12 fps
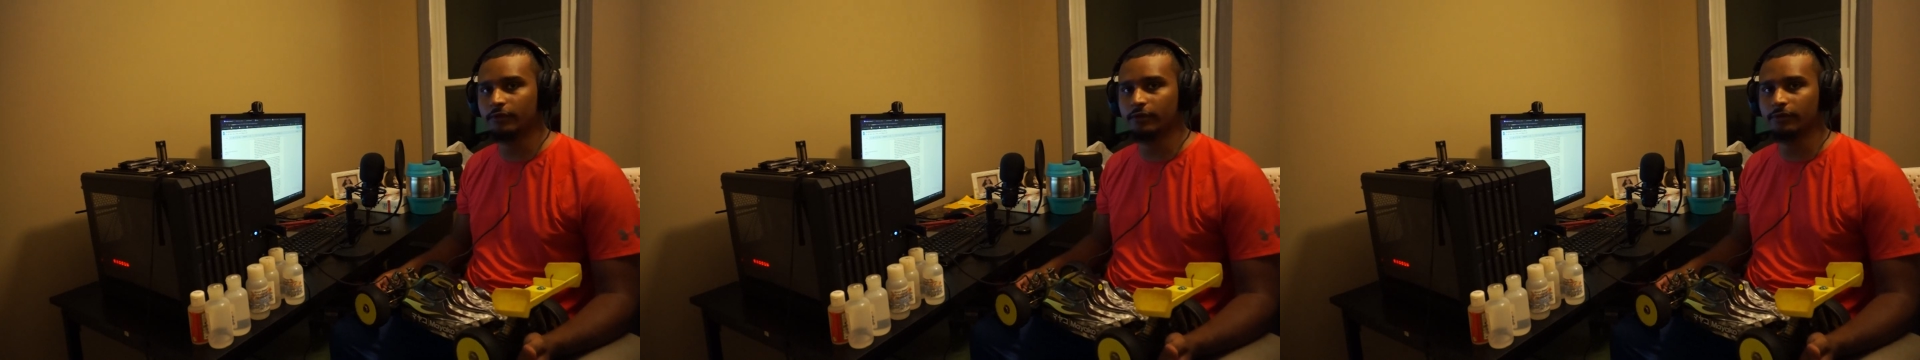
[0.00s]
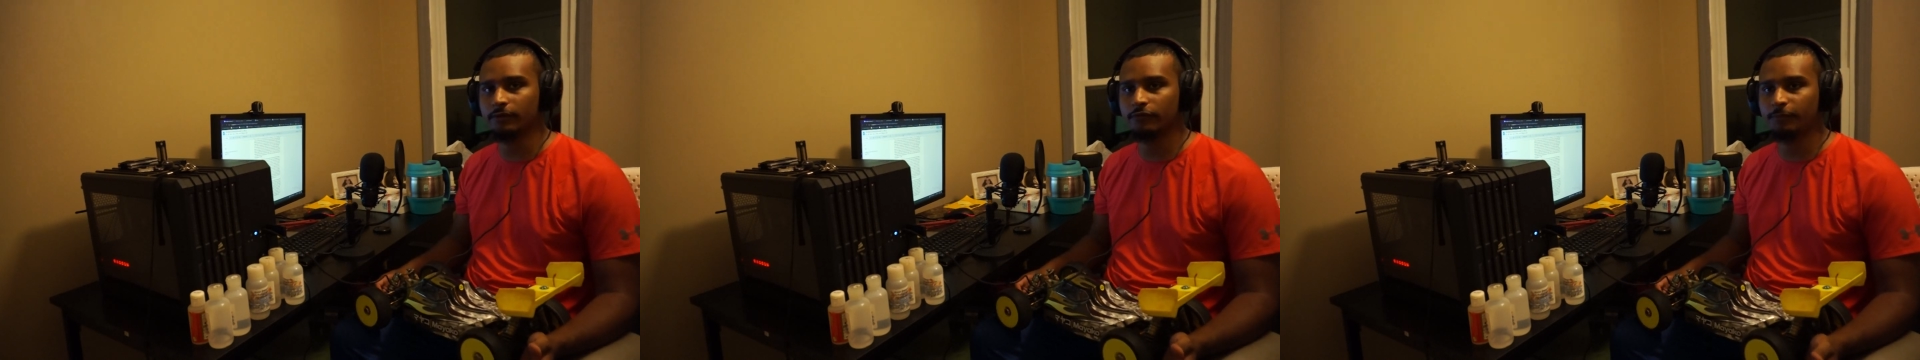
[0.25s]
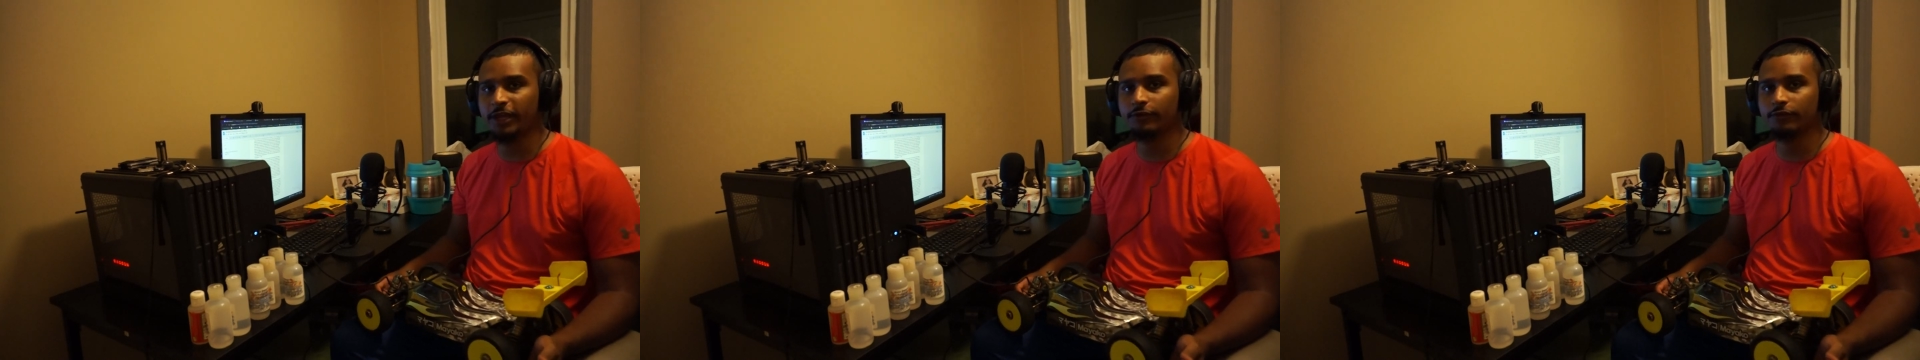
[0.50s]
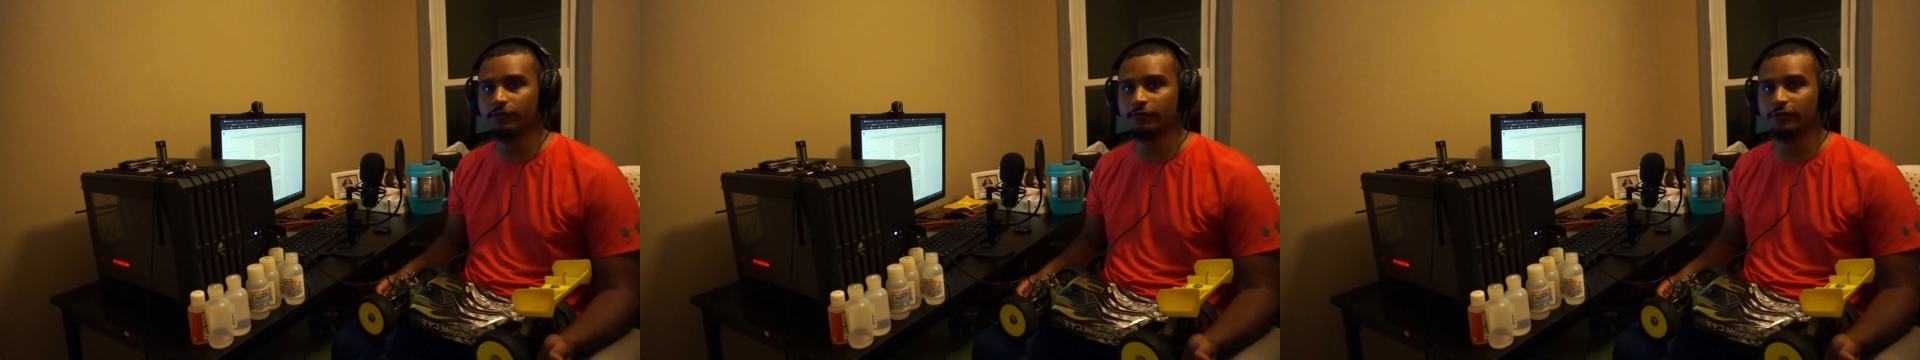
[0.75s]
and
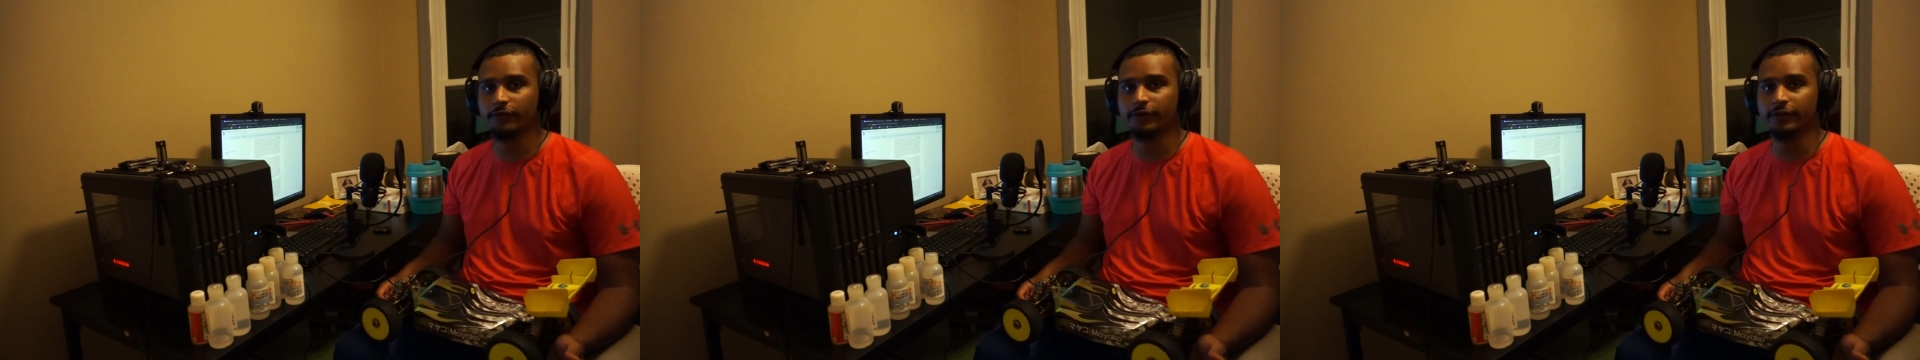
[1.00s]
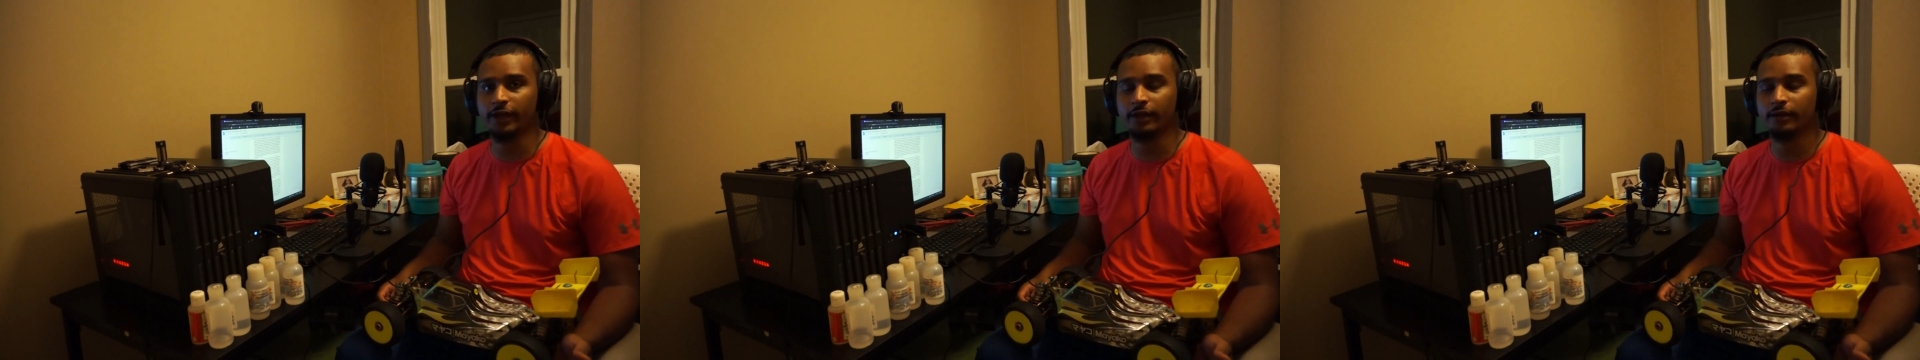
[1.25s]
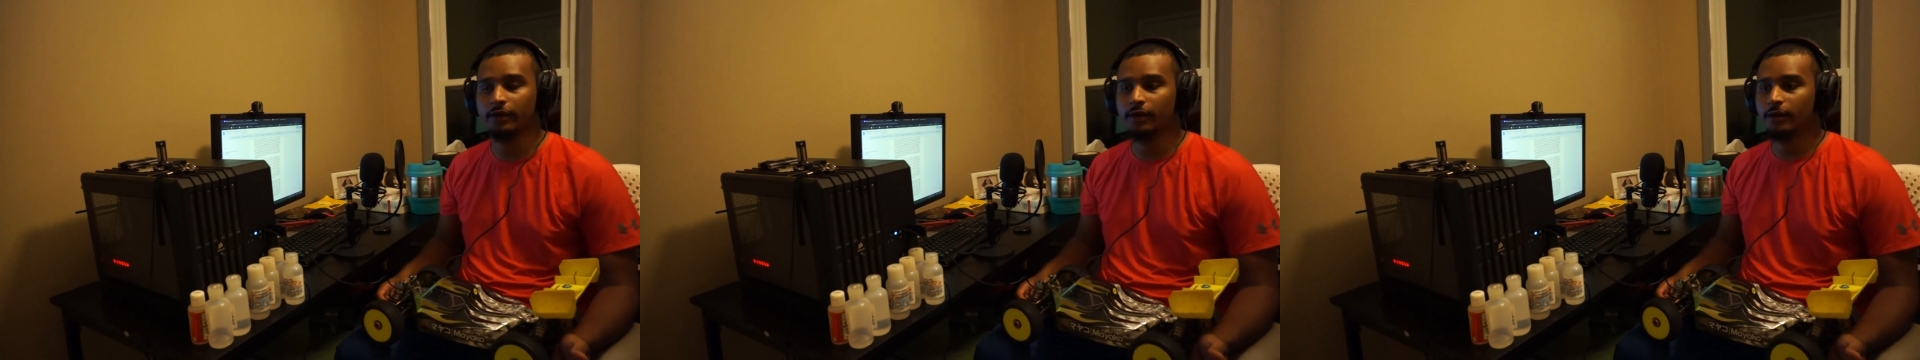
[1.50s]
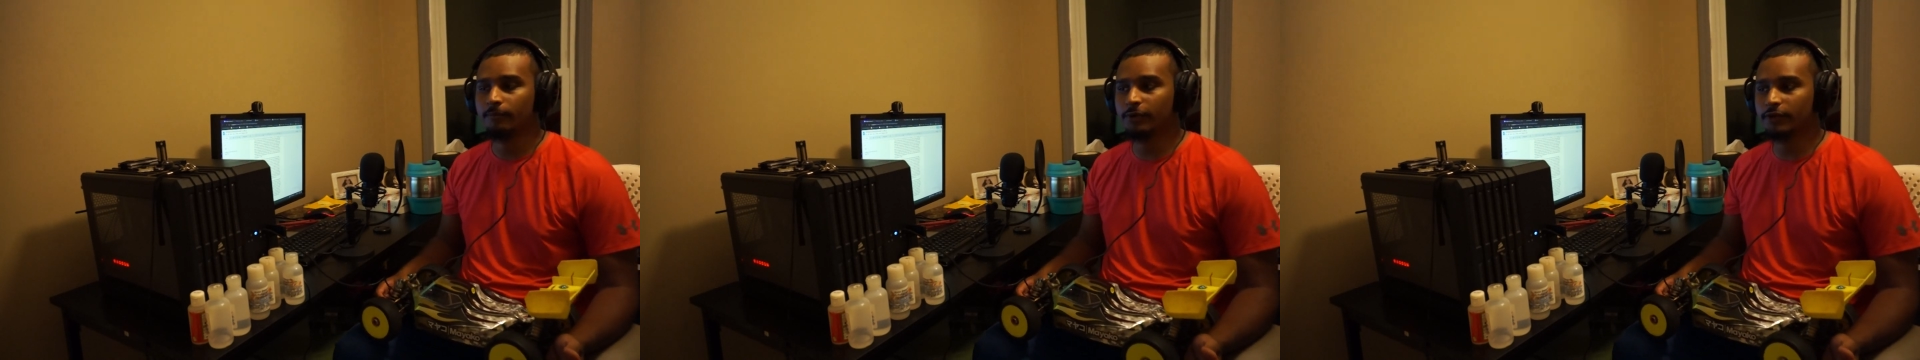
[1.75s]
spacers and stuff like that,
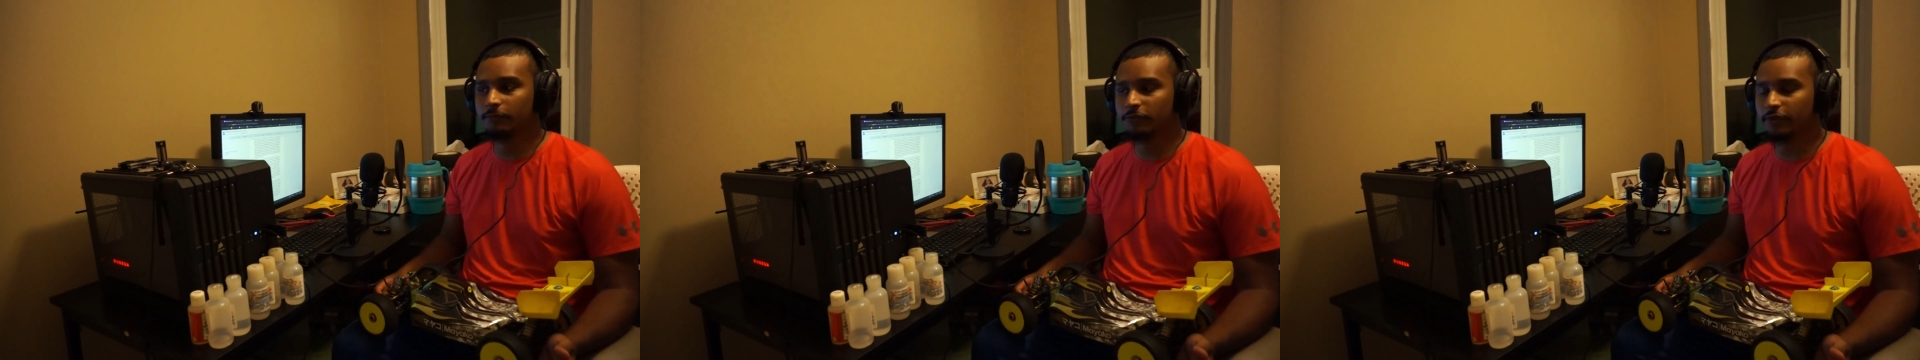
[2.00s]
but